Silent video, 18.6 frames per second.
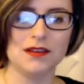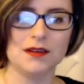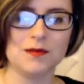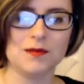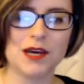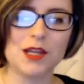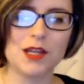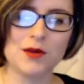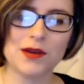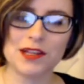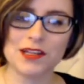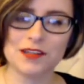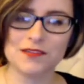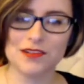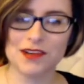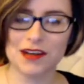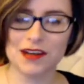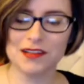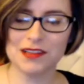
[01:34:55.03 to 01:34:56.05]
By the way,
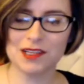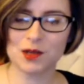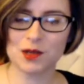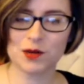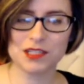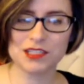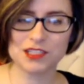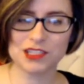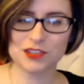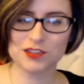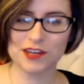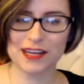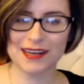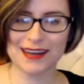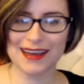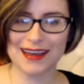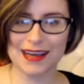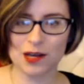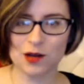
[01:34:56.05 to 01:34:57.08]
Levon, the question right
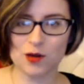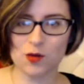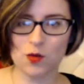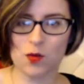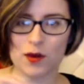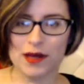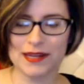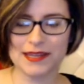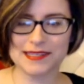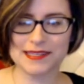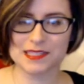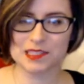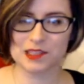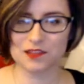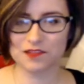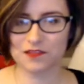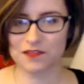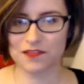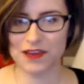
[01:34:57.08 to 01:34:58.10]
now, what is
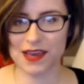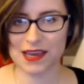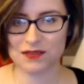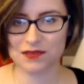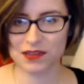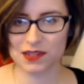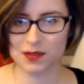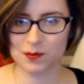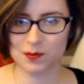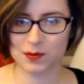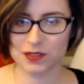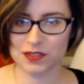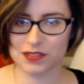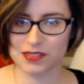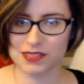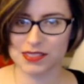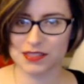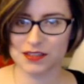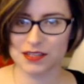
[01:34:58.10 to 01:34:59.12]
your favorite book
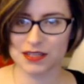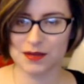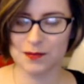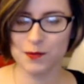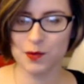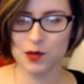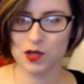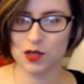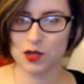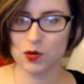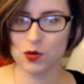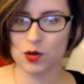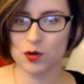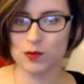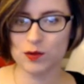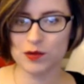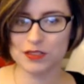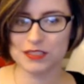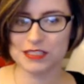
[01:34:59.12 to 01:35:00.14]
or
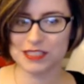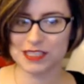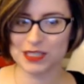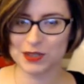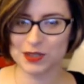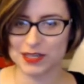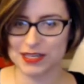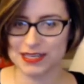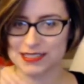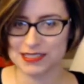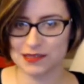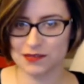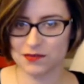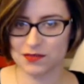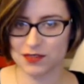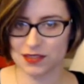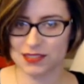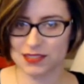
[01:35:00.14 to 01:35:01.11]
book series of all